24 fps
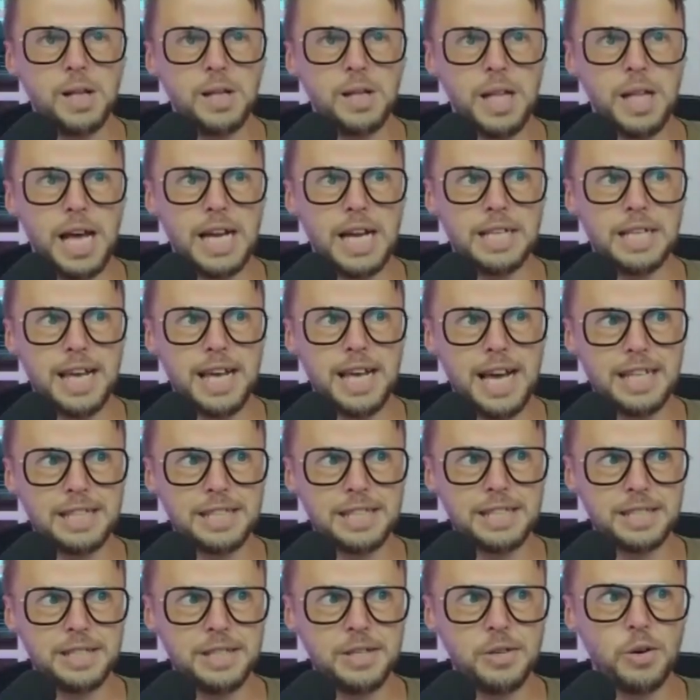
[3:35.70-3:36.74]
like
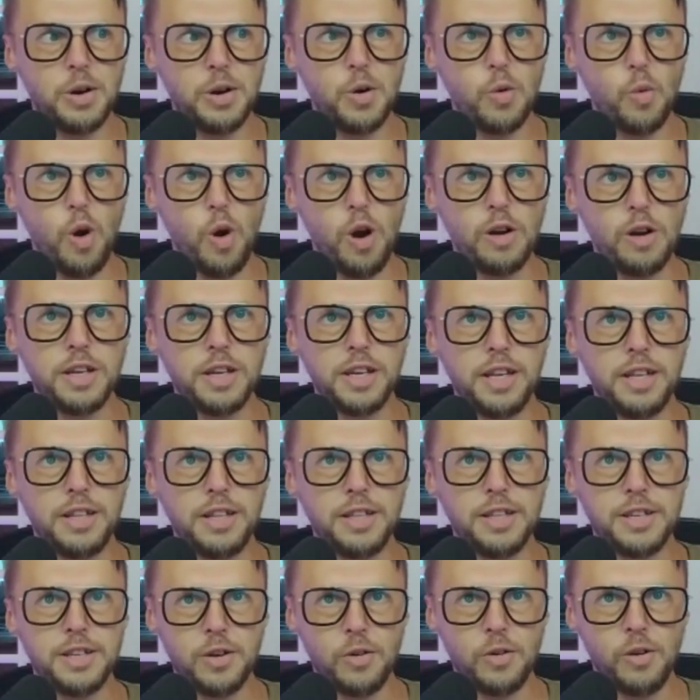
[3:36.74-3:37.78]
that's you're walking
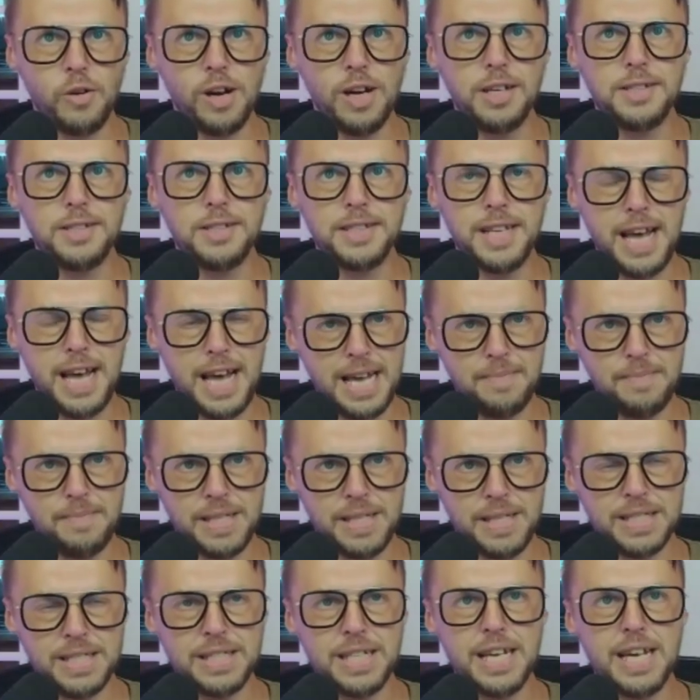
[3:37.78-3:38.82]
in your
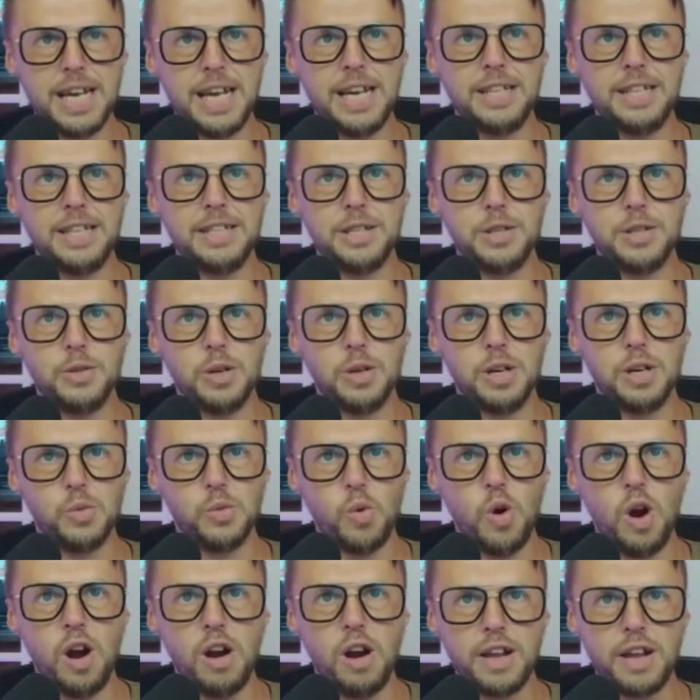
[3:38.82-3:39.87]
assignment and you are
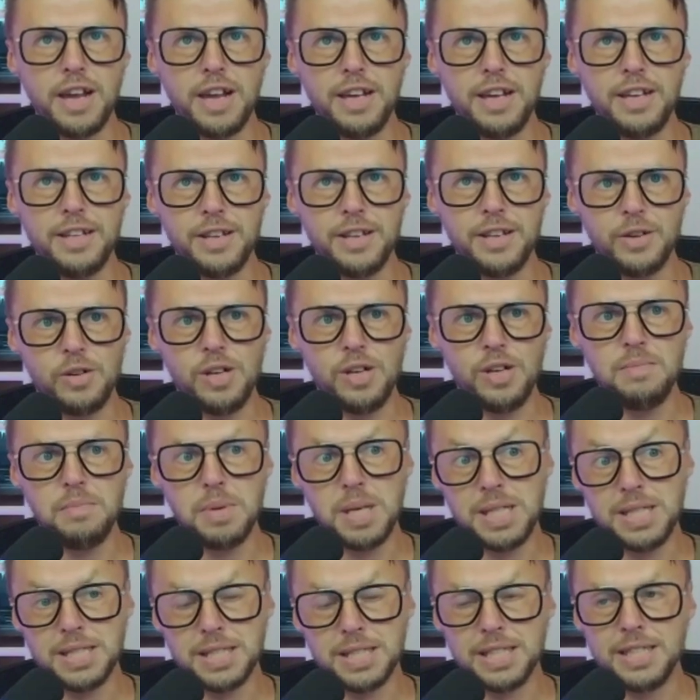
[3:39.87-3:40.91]
walking in your
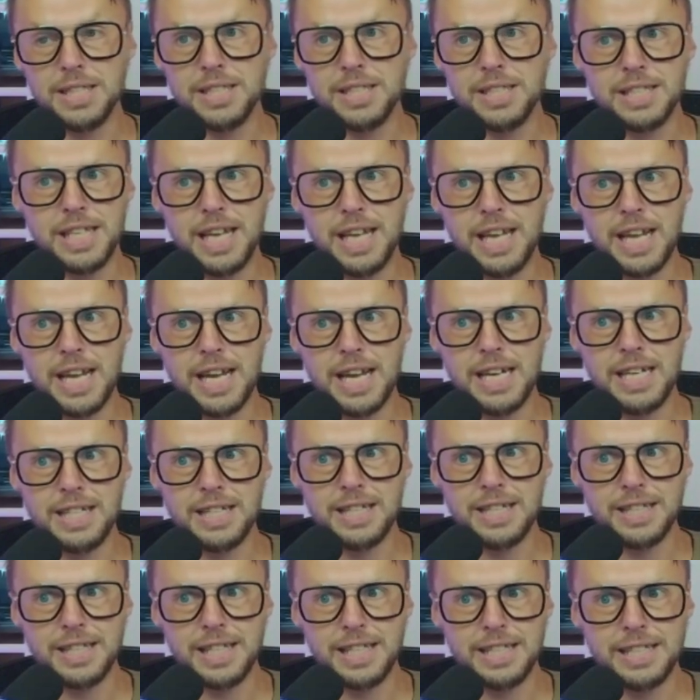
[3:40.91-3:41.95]
abundance.
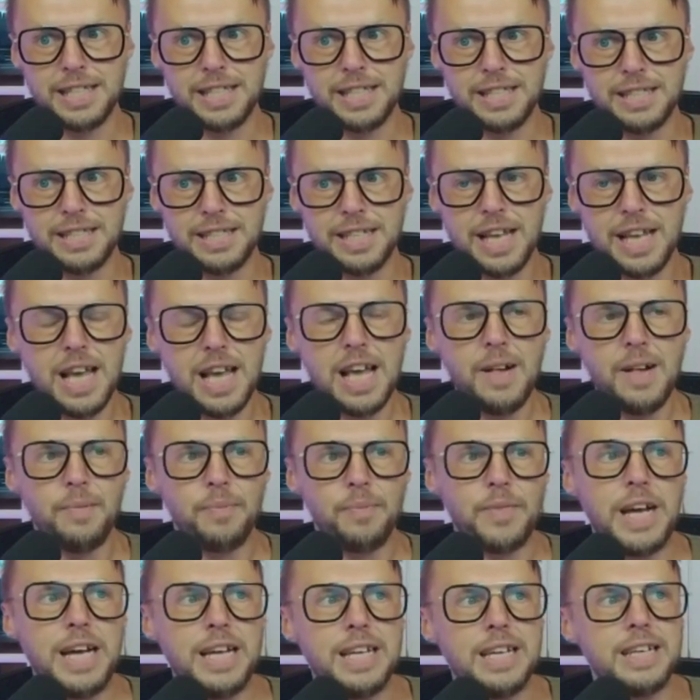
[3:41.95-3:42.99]
And this is
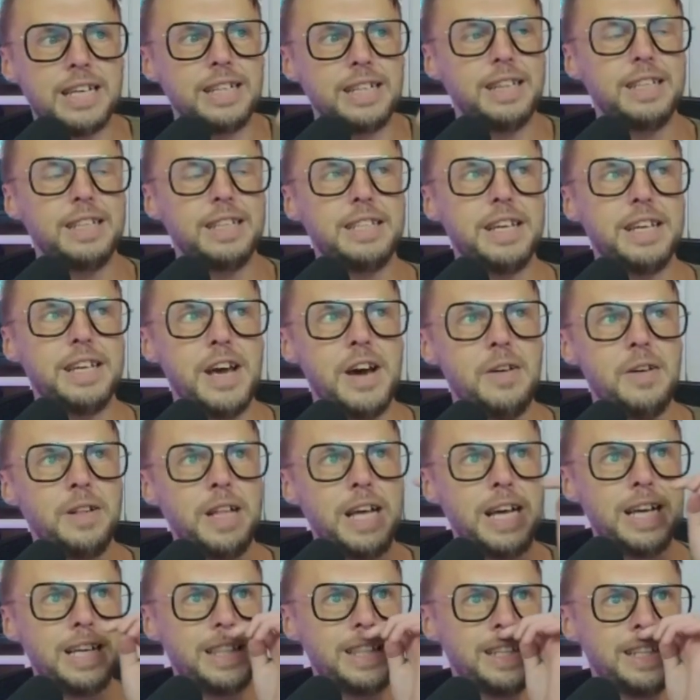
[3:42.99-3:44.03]
now. You know,
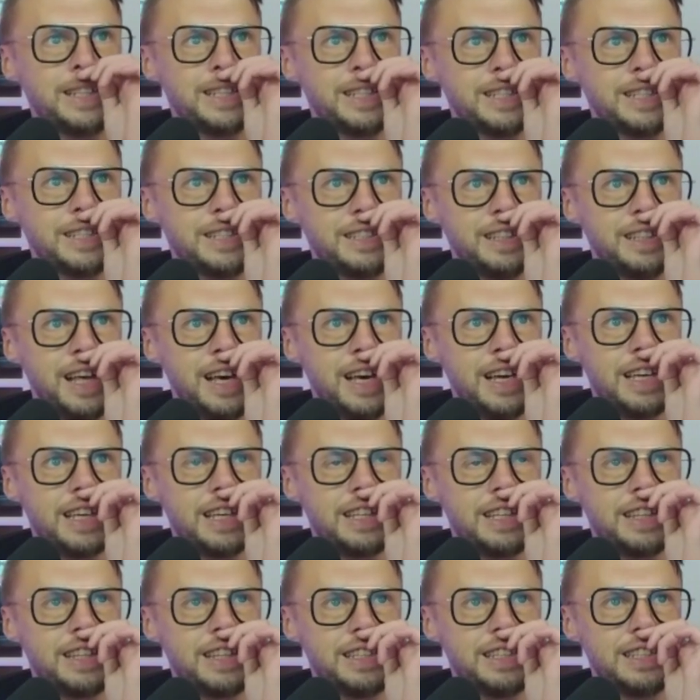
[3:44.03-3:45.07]
like this is like
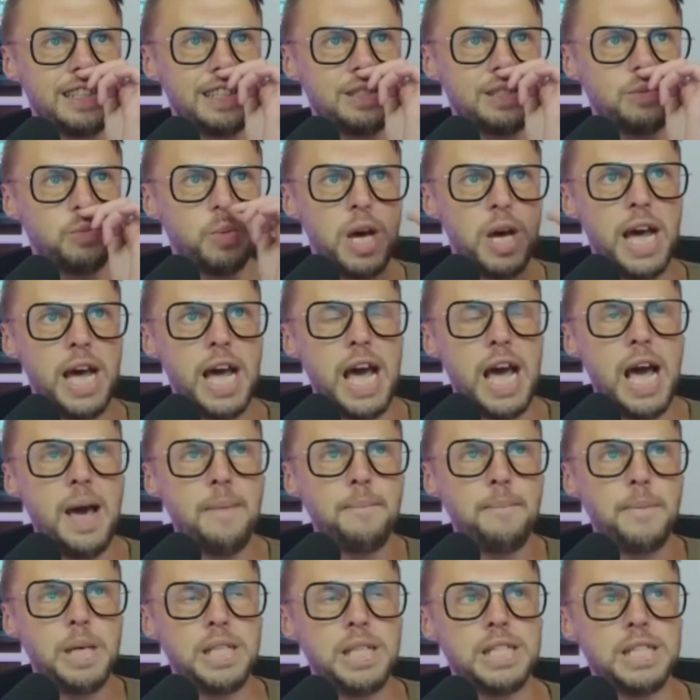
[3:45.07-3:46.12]
this is what
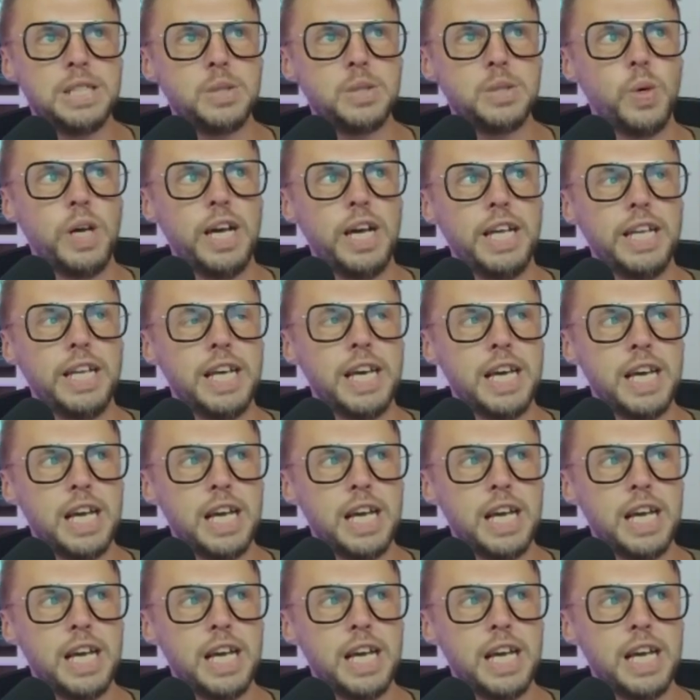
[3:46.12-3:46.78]
happens when